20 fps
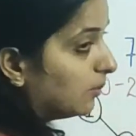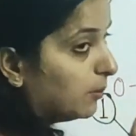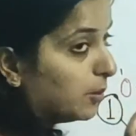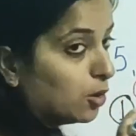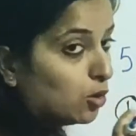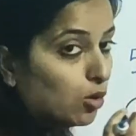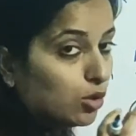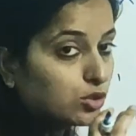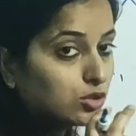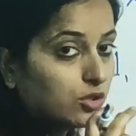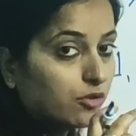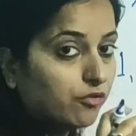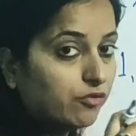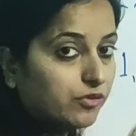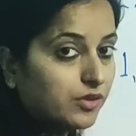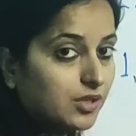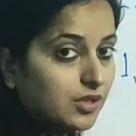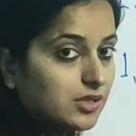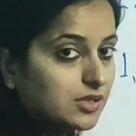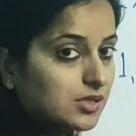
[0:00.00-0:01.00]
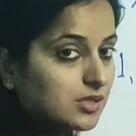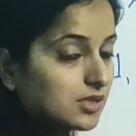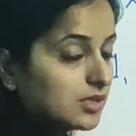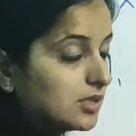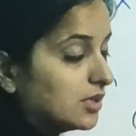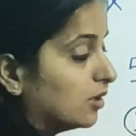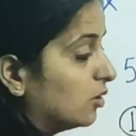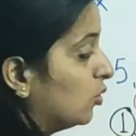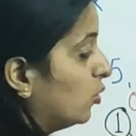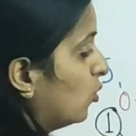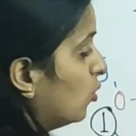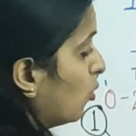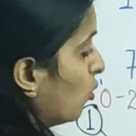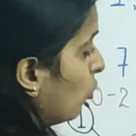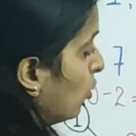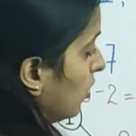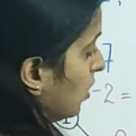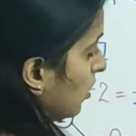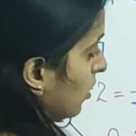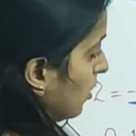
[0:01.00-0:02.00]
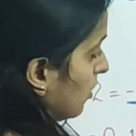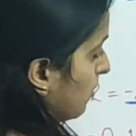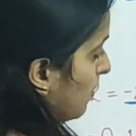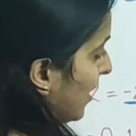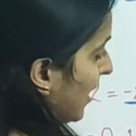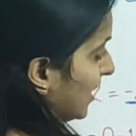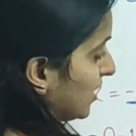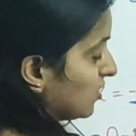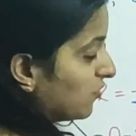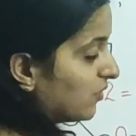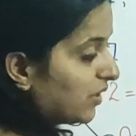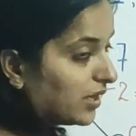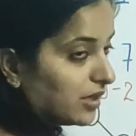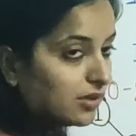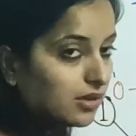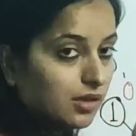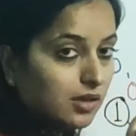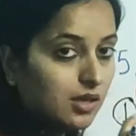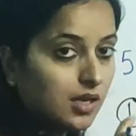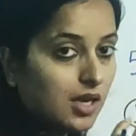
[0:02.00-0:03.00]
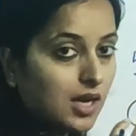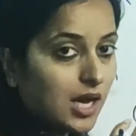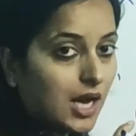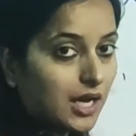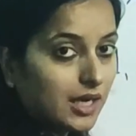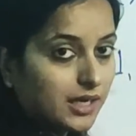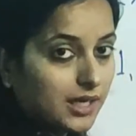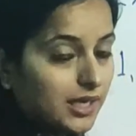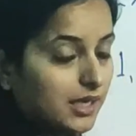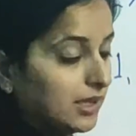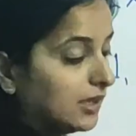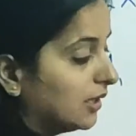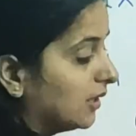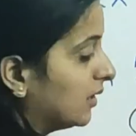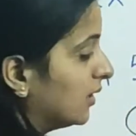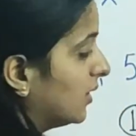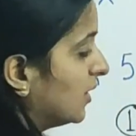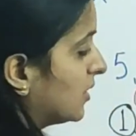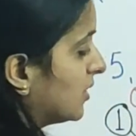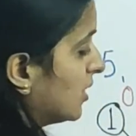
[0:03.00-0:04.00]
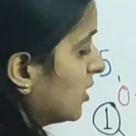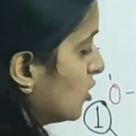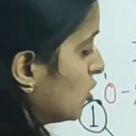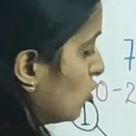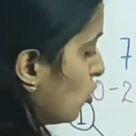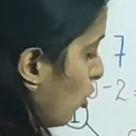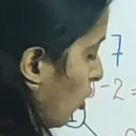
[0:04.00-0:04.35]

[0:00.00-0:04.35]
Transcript: because of this node balance factor, again this is